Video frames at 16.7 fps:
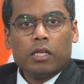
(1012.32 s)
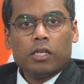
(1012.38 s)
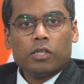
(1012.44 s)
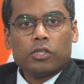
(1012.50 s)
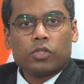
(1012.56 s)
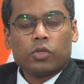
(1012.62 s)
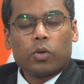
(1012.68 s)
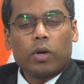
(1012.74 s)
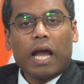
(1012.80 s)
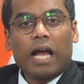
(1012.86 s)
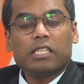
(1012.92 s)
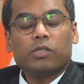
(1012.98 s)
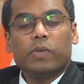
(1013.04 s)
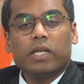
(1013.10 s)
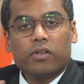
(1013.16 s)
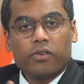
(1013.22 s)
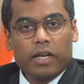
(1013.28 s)
So as
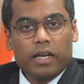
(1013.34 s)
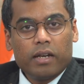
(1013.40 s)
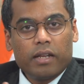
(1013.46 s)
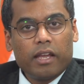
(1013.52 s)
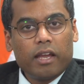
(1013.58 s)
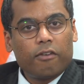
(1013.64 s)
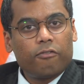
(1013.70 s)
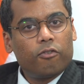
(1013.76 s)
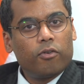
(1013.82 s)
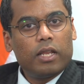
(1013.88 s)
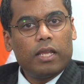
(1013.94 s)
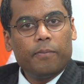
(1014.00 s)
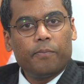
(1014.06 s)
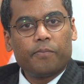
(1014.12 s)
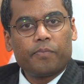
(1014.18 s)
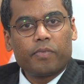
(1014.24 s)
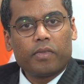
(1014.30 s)
we tread carefully
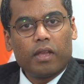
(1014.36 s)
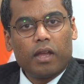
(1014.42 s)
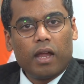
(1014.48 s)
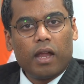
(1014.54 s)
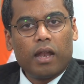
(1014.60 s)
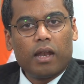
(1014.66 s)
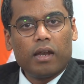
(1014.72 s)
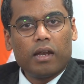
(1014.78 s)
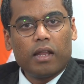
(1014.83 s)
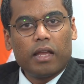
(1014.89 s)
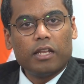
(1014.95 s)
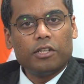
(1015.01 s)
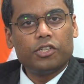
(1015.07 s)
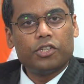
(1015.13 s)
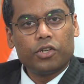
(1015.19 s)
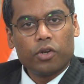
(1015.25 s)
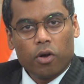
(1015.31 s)
and
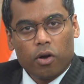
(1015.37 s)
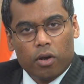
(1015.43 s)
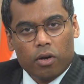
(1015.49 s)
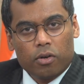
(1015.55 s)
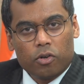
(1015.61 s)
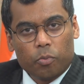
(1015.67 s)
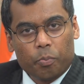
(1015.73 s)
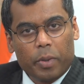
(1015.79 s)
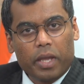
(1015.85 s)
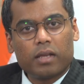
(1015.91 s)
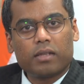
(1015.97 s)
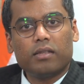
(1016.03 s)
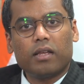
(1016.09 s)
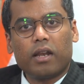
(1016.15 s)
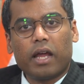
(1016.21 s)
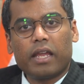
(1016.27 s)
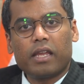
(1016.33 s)
ensure to pick
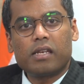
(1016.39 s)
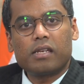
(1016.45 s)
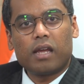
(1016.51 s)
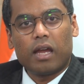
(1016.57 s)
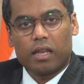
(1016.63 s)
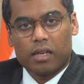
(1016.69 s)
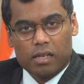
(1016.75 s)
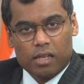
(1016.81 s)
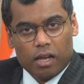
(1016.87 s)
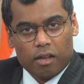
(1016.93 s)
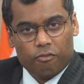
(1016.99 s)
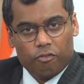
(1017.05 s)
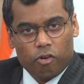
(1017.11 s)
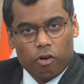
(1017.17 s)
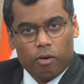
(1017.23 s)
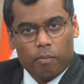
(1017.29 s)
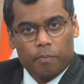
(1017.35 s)
the right ITR
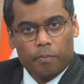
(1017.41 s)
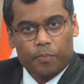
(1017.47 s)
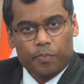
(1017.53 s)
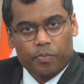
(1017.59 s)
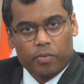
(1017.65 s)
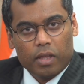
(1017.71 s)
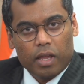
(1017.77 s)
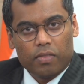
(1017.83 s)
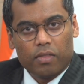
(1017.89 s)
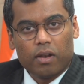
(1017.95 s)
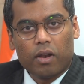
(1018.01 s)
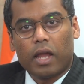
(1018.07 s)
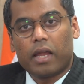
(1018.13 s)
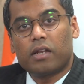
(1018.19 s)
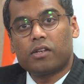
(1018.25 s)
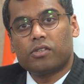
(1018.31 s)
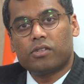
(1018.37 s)
form and the
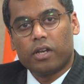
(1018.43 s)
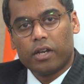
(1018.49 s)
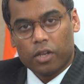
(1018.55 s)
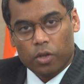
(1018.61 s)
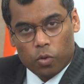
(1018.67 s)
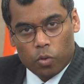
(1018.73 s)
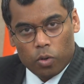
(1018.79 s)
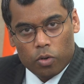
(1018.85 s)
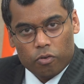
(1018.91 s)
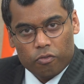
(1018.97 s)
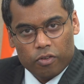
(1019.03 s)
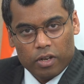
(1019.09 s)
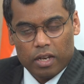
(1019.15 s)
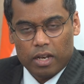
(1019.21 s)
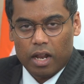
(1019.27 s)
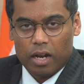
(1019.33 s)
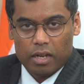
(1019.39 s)
right schedule to
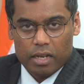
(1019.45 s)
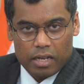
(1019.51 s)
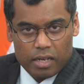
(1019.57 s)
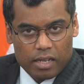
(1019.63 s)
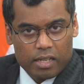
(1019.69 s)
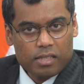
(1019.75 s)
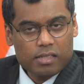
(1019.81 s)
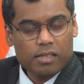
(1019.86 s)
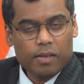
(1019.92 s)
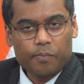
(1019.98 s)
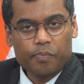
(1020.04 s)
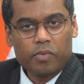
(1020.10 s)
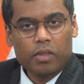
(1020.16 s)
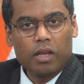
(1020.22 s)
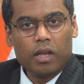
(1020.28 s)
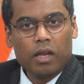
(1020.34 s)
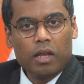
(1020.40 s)
fill in our details,
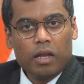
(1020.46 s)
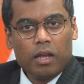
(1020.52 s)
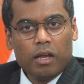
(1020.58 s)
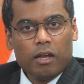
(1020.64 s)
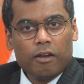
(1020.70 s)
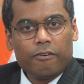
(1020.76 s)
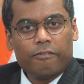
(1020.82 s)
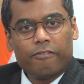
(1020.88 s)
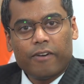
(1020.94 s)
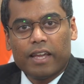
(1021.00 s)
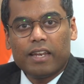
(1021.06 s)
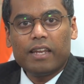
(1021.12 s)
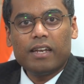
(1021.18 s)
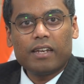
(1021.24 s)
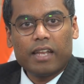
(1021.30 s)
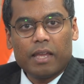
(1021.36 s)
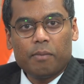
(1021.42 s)

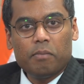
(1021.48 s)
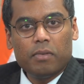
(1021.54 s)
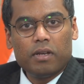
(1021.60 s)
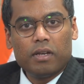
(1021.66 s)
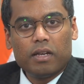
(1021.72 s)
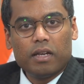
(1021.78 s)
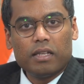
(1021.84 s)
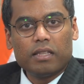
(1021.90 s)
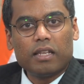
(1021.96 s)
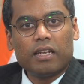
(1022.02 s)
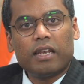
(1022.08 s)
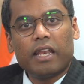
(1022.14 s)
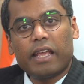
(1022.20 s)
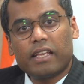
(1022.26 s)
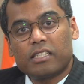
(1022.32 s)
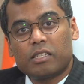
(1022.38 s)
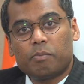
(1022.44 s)
filing time in the
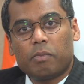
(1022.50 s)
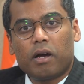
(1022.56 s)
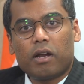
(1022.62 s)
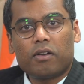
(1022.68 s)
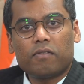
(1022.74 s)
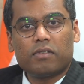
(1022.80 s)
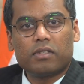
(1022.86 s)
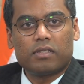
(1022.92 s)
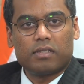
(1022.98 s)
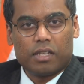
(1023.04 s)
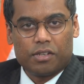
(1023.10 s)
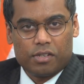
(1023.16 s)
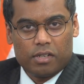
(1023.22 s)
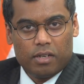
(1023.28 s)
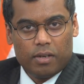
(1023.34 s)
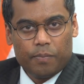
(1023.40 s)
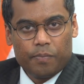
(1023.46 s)
next part of this session